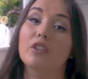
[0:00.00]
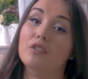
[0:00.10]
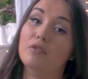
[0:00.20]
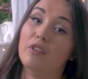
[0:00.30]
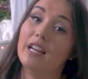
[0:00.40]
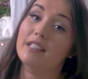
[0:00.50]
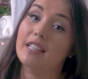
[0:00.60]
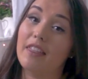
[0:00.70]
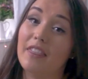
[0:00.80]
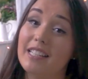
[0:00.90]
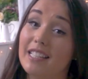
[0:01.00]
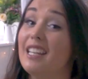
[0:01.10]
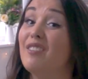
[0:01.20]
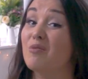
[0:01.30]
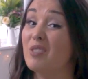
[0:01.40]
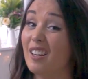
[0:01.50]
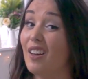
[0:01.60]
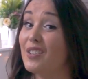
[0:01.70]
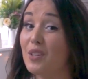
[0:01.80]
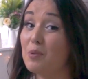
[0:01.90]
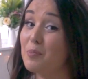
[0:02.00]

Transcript: in front of friends and they didn't even realise